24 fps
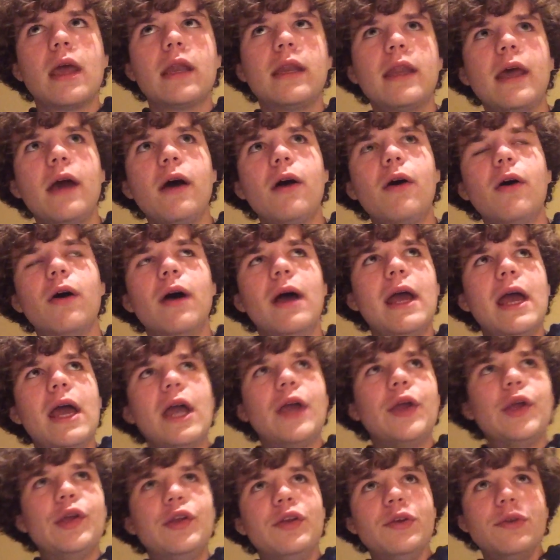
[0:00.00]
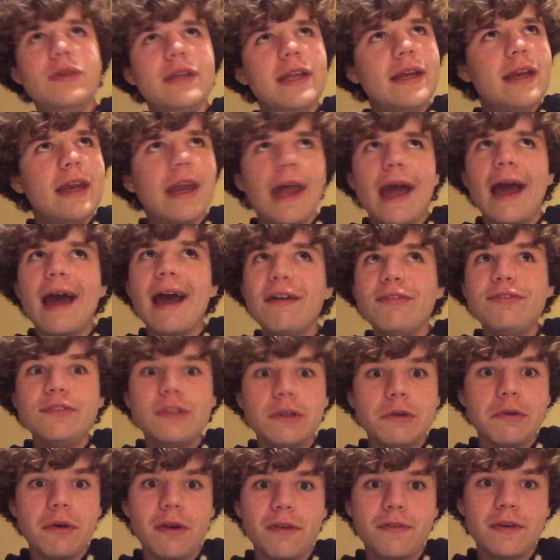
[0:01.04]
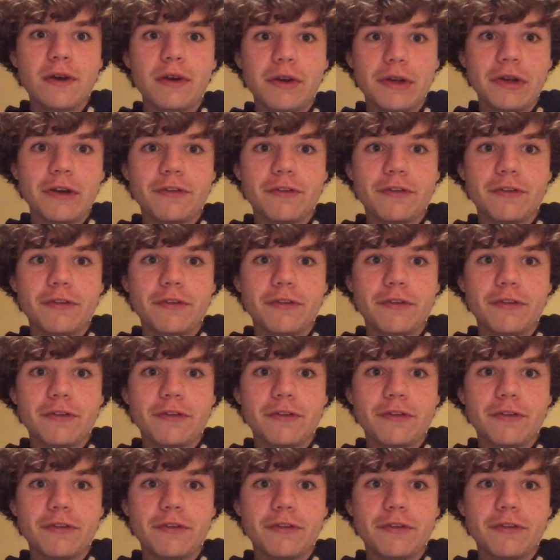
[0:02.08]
Now, you didn't have to reveal